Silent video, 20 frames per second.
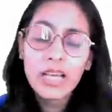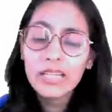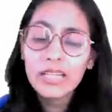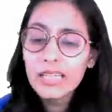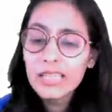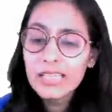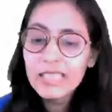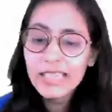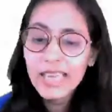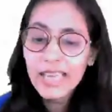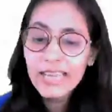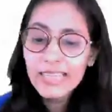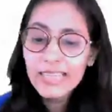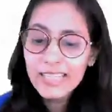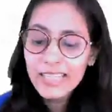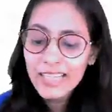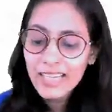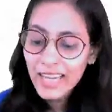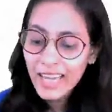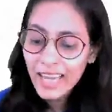done it yet.
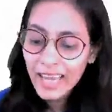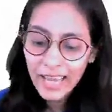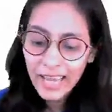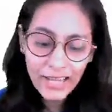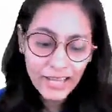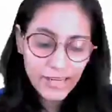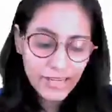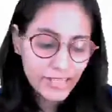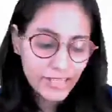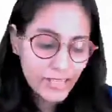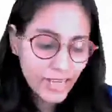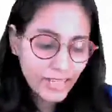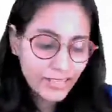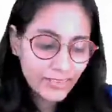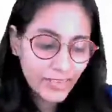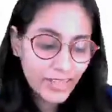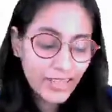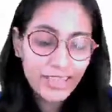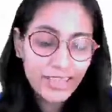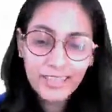And I
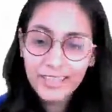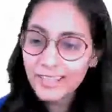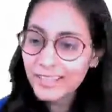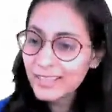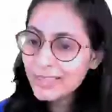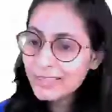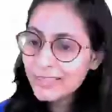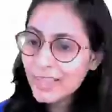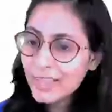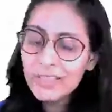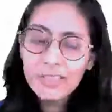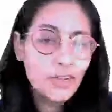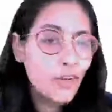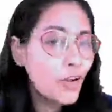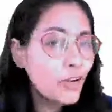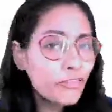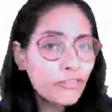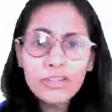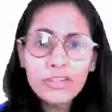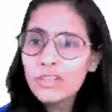think that's
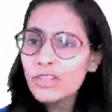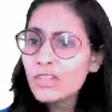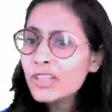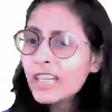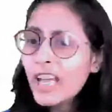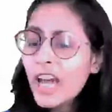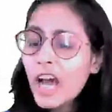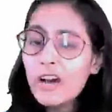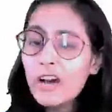all for today.